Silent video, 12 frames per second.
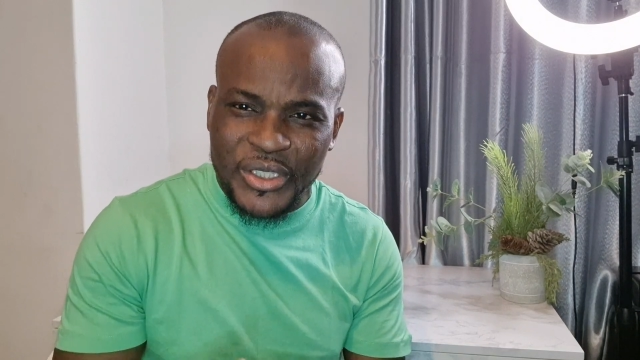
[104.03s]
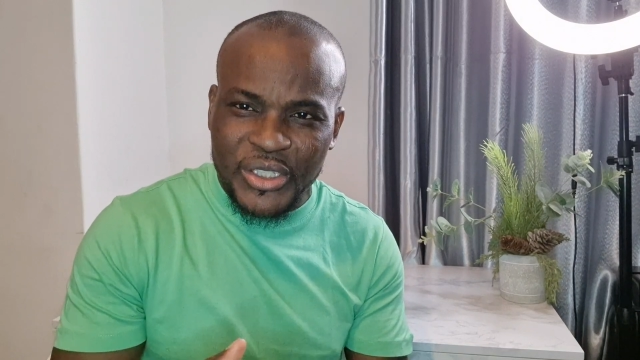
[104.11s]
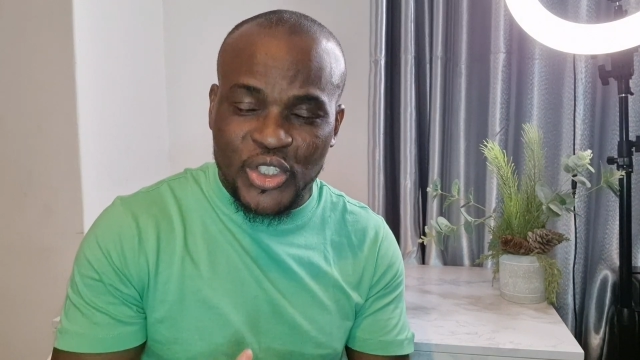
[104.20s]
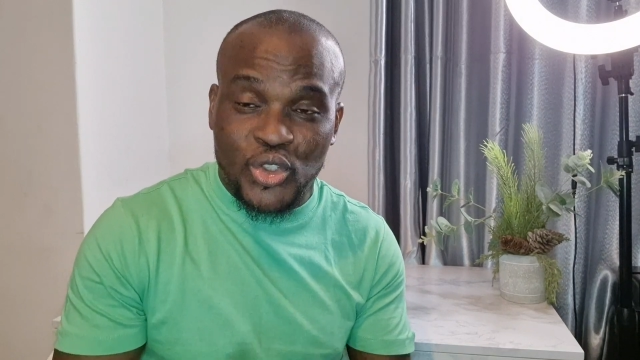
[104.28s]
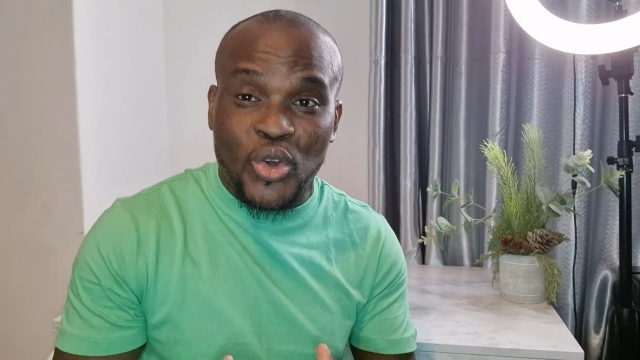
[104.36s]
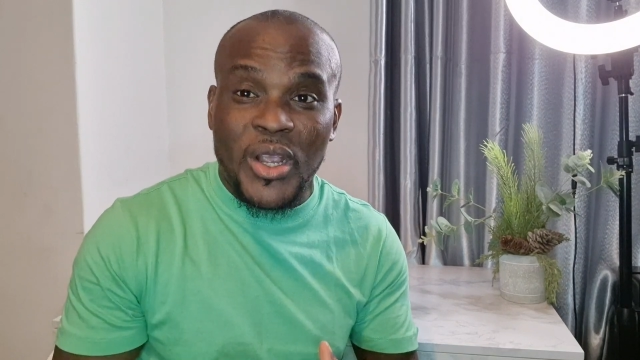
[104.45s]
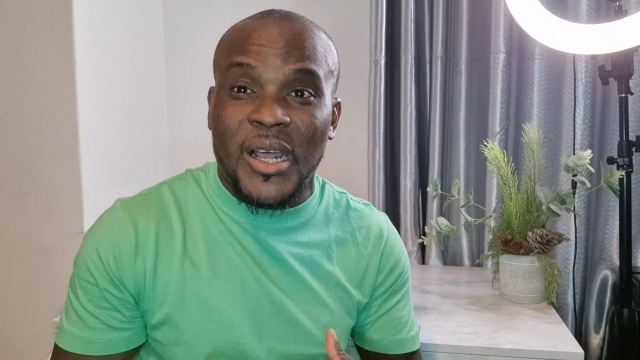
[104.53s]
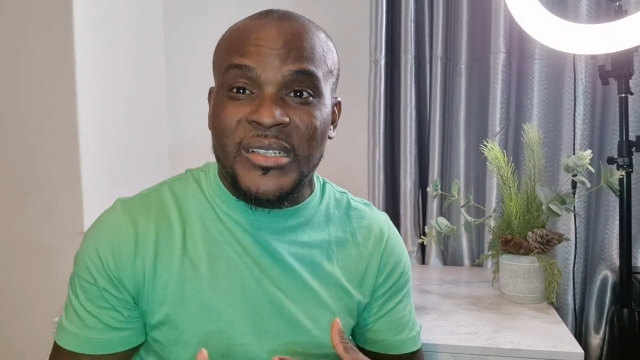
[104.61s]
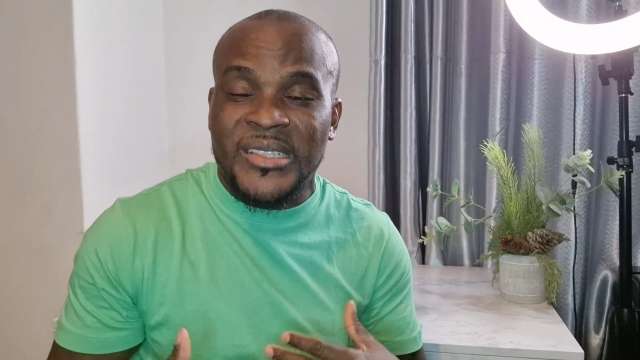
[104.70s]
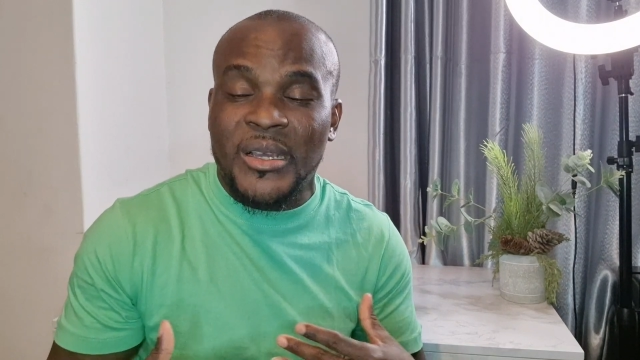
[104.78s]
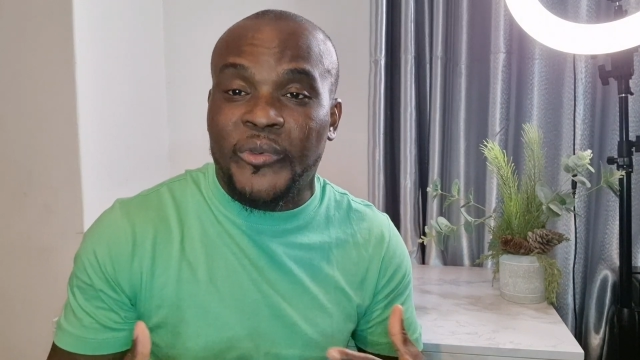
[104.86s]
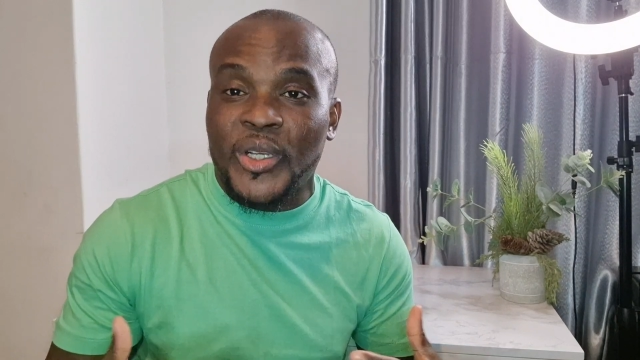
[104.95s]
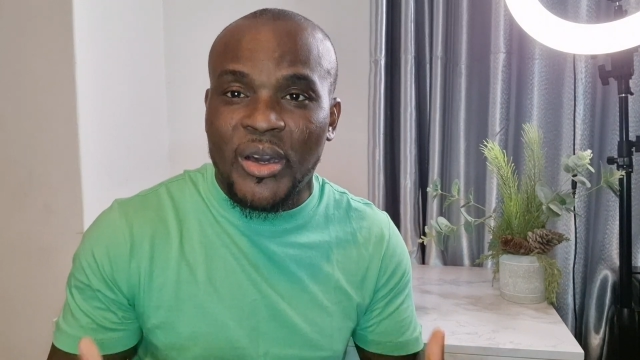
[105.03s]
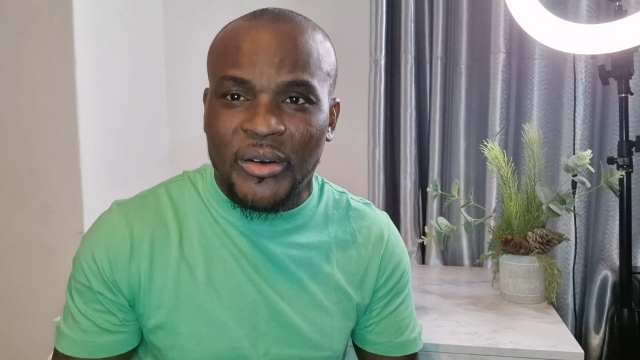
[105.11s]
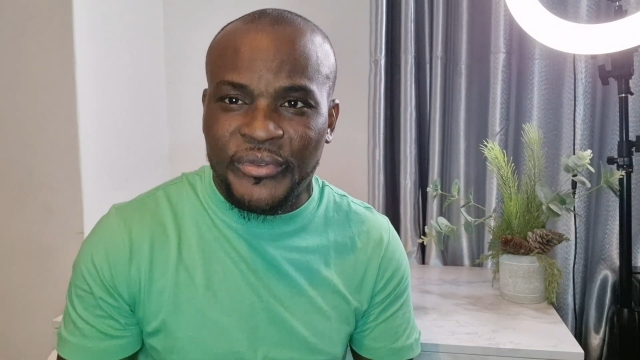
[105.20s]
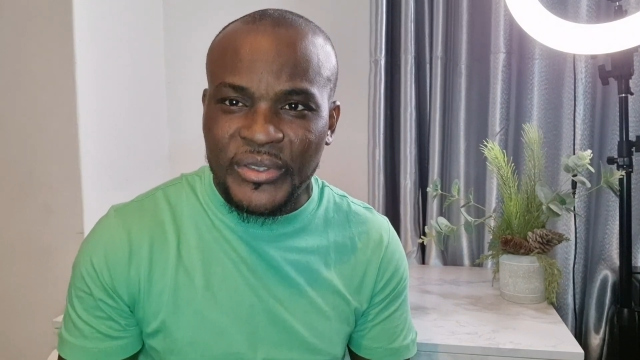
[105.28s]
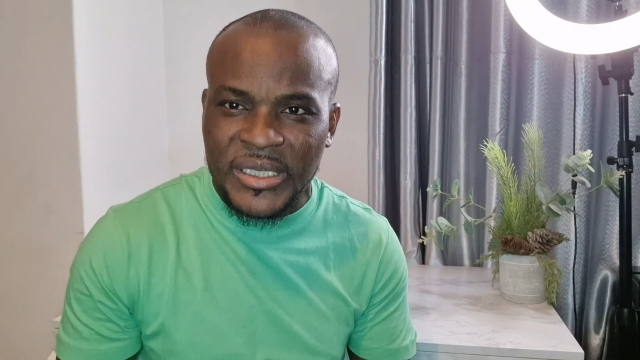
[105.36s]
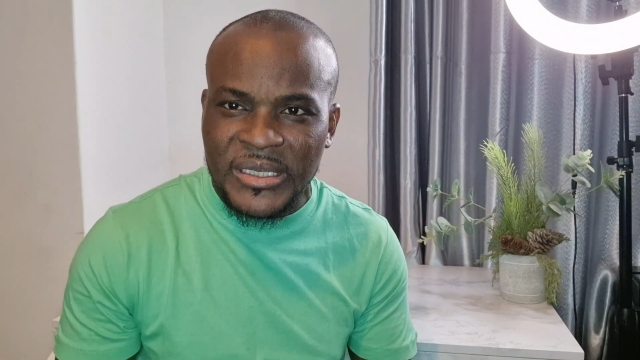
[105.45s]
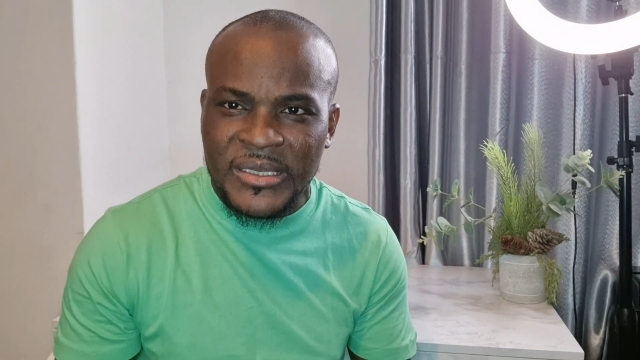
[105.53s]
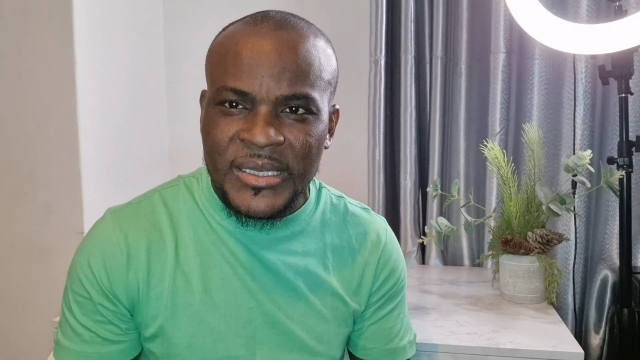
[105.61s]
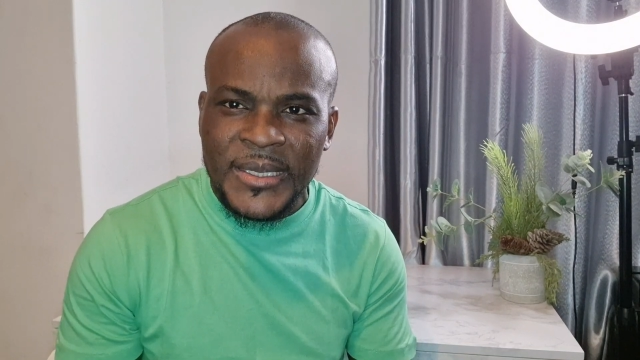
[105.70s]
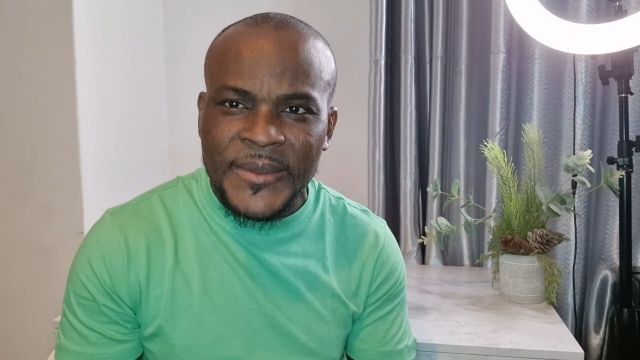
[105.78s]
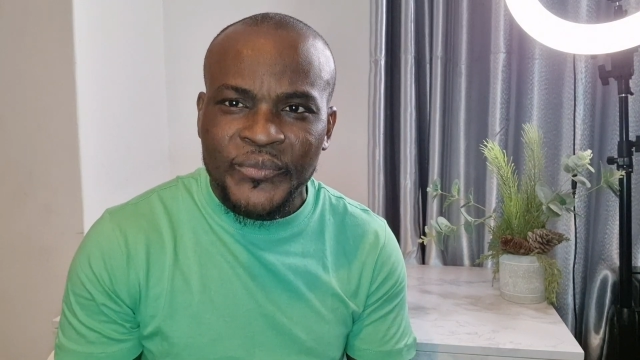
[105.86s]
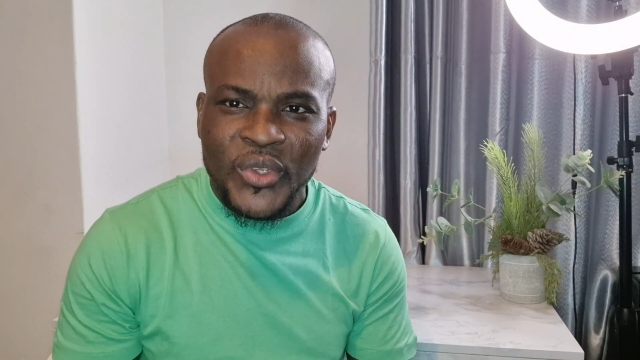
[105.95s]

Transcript: It destroys her self-confidence.